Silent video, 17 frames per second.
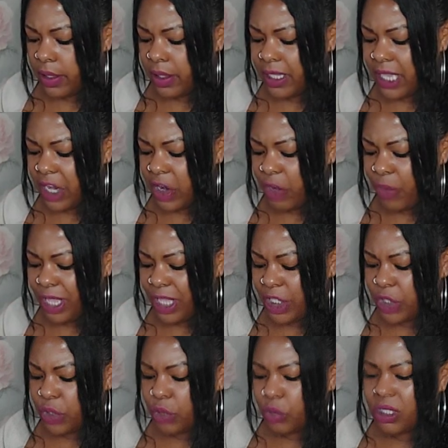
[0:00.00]
Ten of
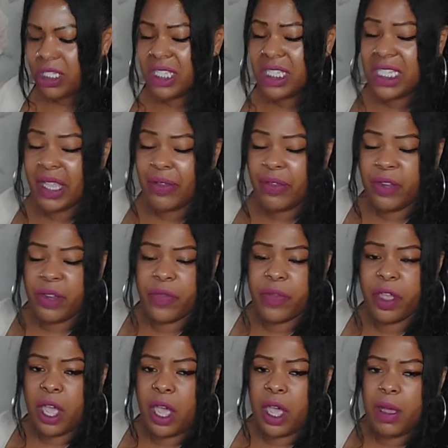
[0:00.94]
Pentacles and Seven of
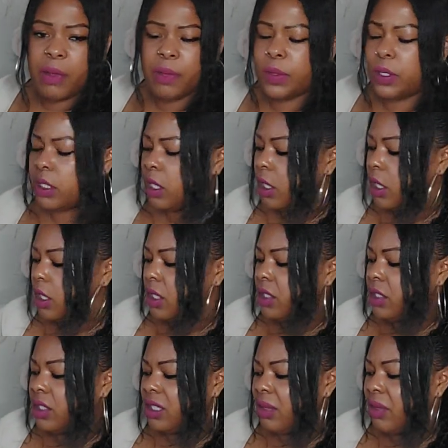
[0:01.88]
Cups.
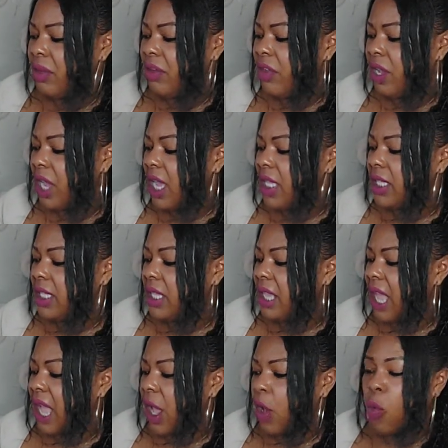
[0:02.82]
Some of you guys are
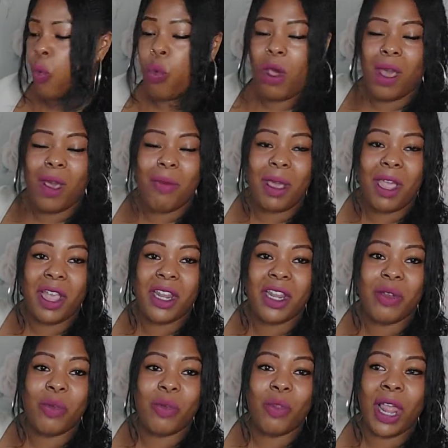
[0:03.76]
like, what am I going
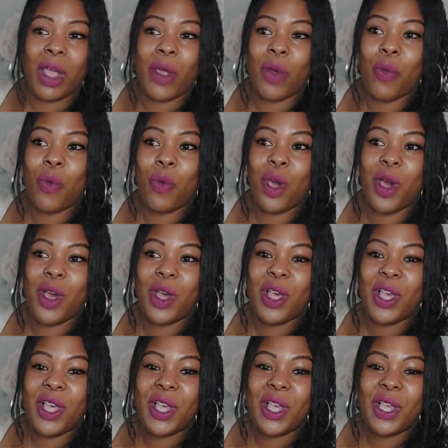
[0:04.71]
to, like, what?
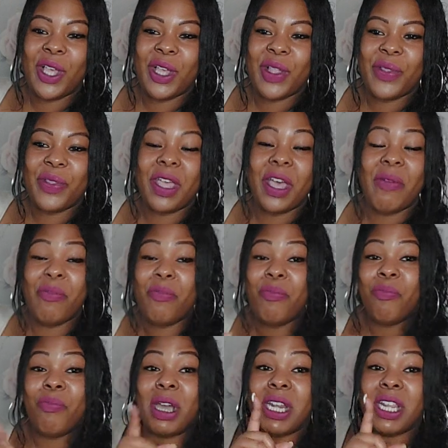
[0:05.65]

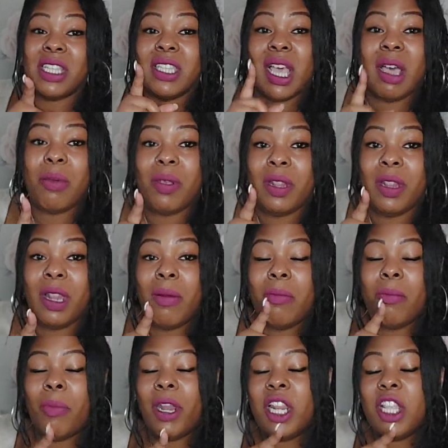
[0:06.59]
Money's coming,
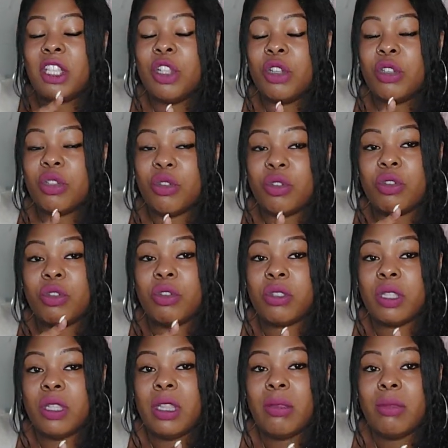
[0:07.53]
money's looking
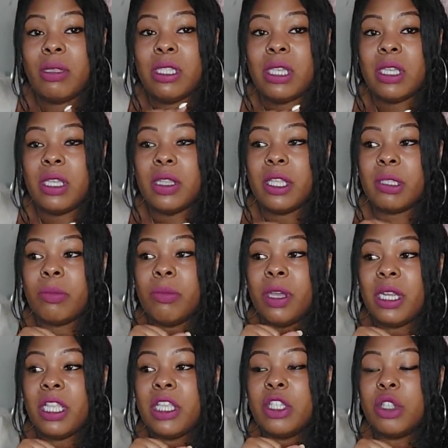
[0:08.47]
good. Let me tell you this,
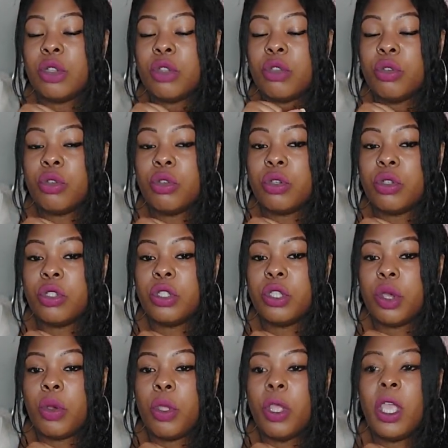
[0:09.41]
money is looking good.
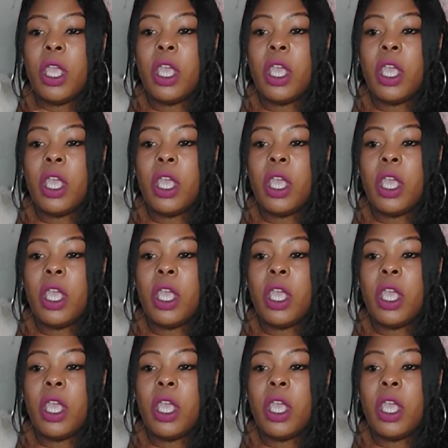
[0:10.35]
So